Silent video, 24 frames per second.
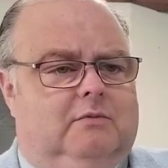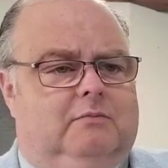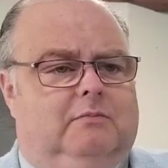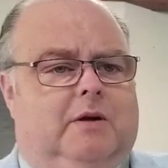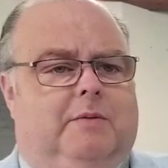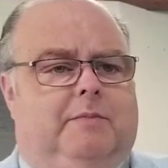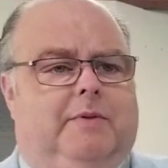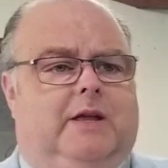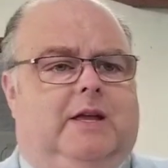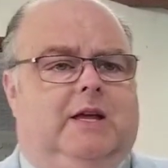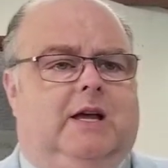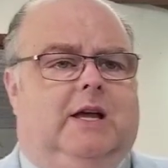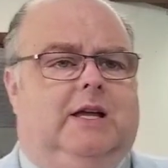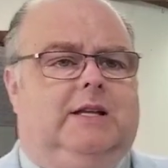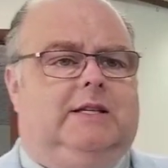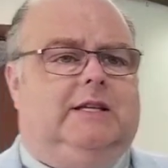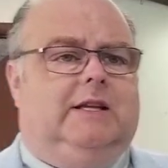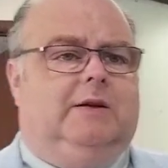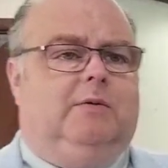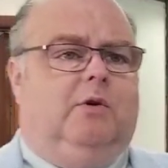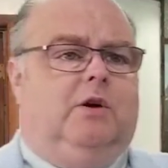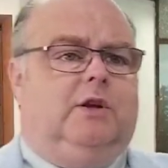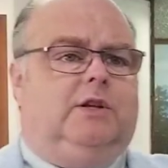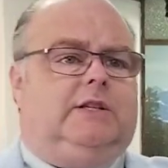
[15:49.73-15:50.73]
but because
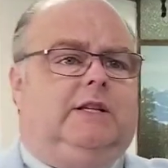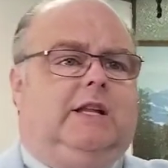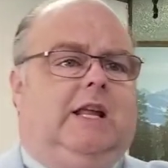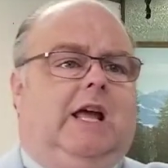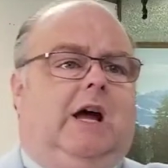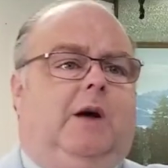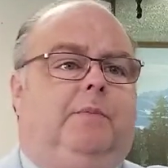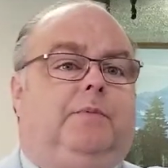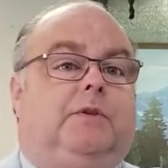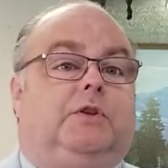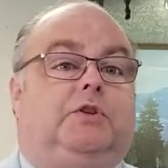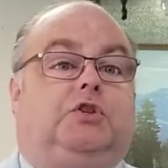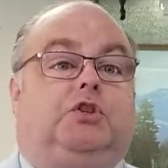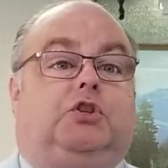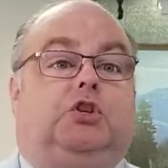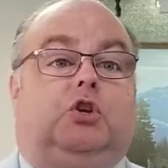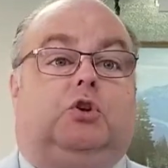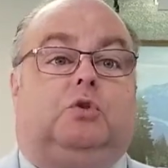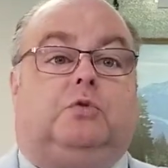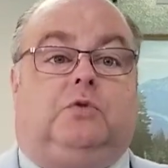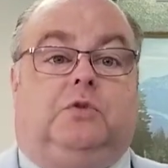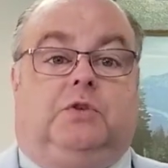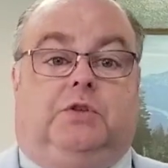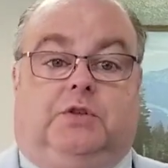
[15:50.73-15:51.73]
he wants to help the
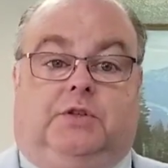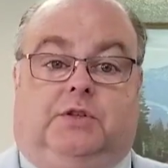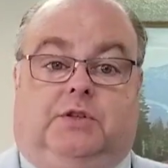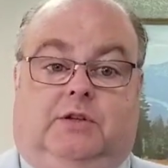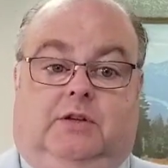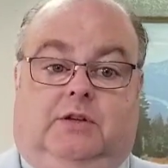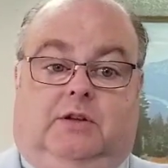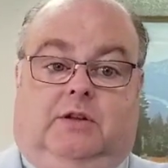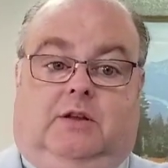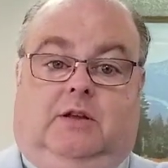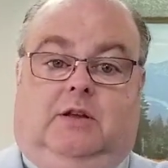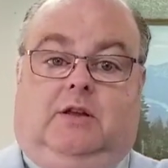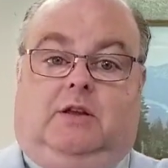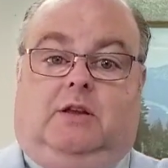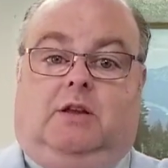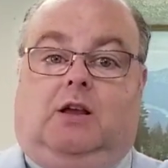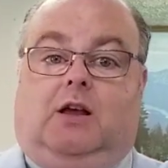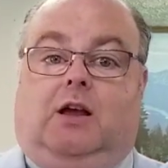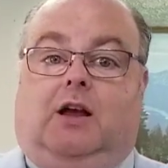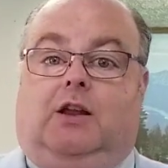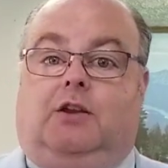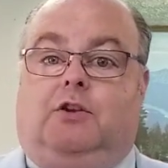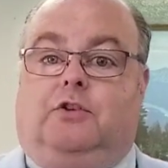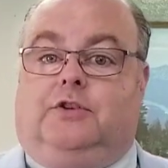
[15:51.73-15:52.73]
students
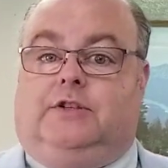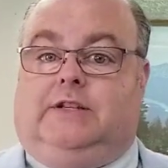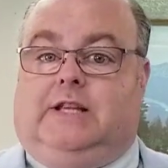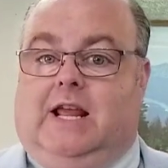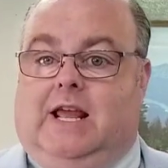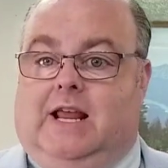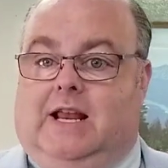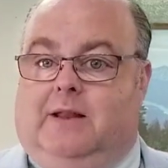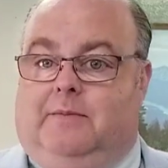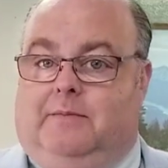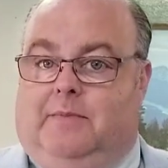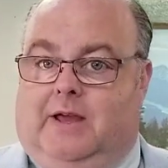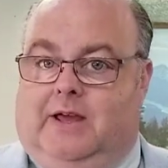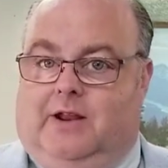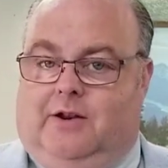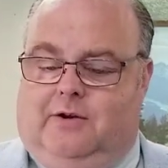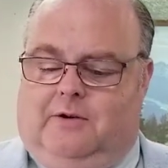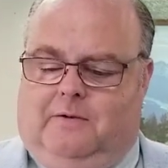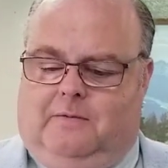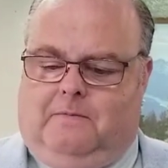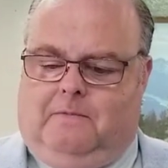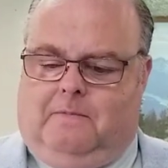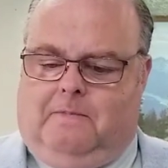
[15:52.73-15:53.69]
understand it better.